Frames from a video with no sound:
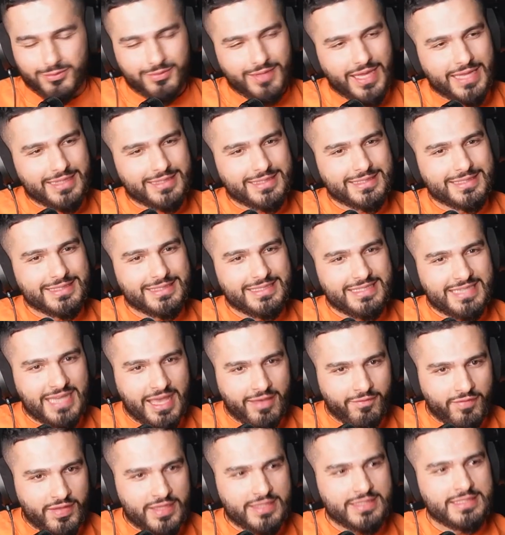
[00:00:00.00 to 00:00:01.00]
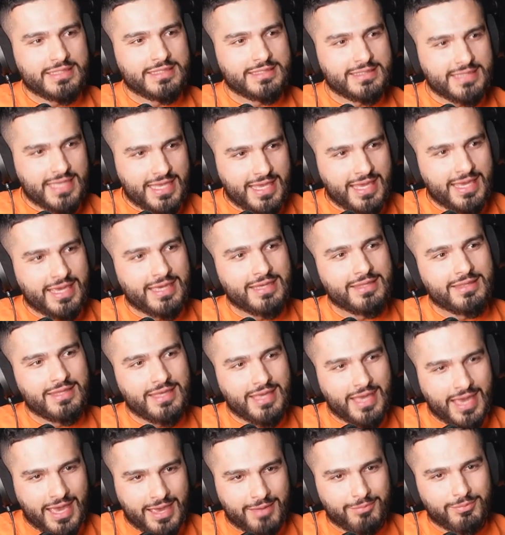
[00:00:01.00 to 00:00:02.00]
That's never seeing
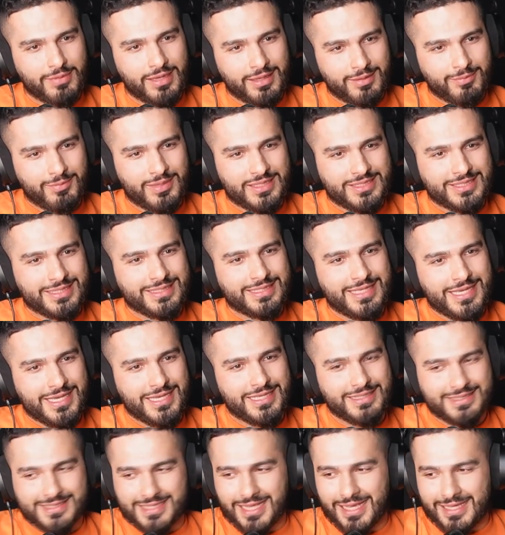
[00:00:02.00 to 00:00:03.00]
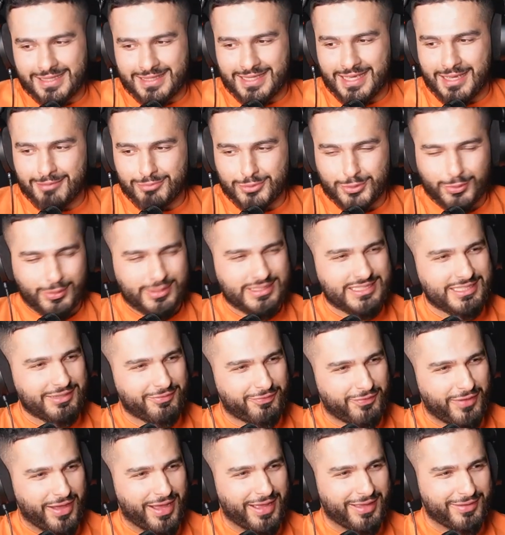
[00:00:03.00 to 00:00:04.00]
the inside the
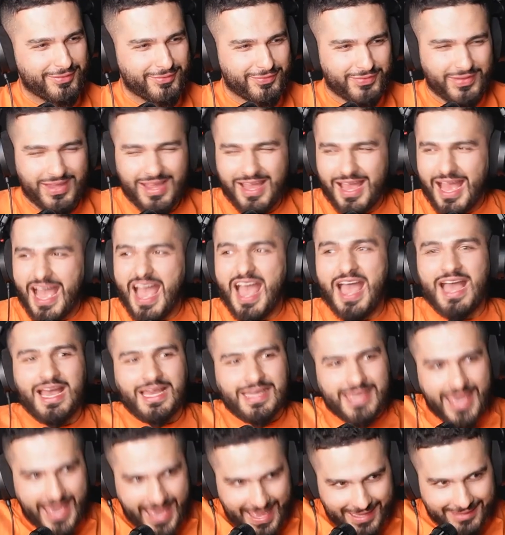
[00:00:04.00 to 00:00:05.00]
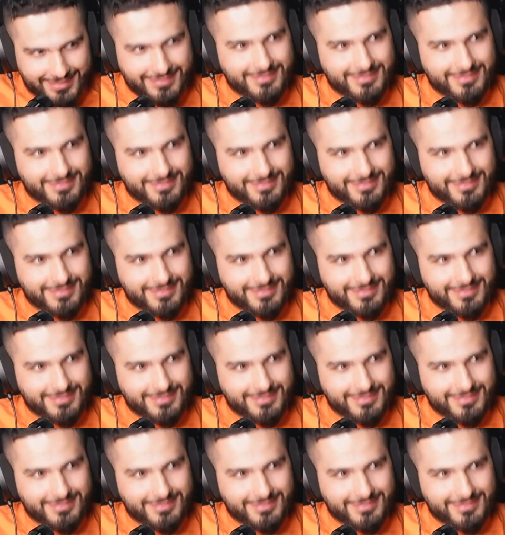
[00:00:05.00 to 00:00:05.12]
M25 again.